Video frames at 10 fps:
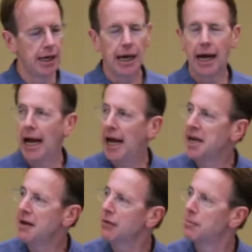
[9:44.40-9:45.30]
and
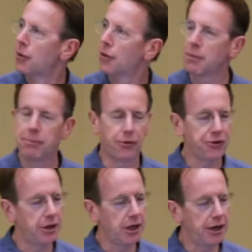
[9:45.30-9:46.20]
even more
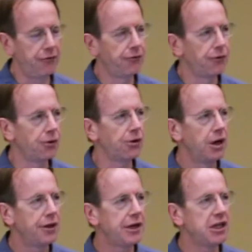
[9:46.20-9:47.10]
importantly
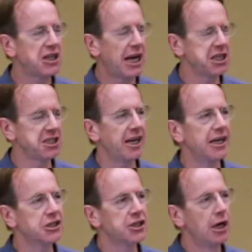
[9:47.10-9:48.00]
for these
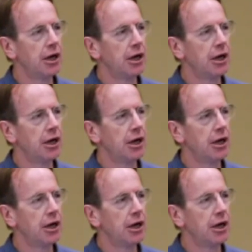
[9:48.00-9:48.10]
assays,